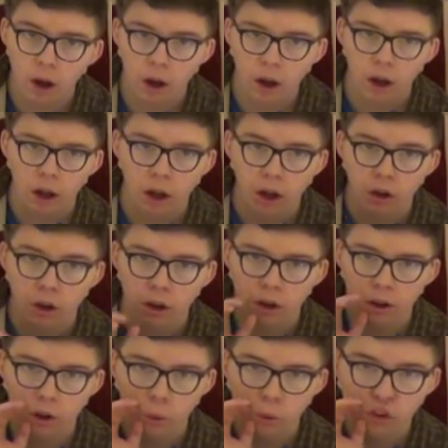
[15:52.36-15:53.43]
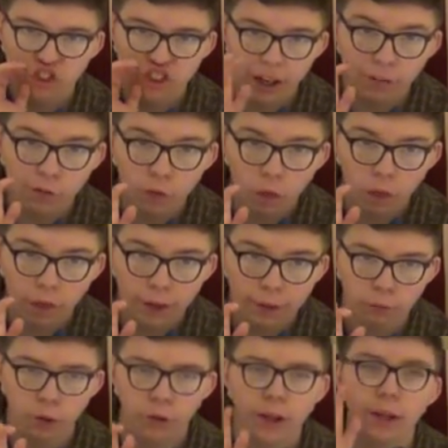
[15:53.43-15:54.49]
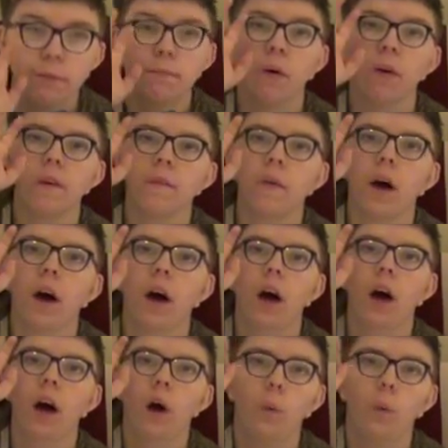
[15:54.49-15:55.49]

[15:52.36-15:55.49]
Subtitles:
a different theme tune. It's more of a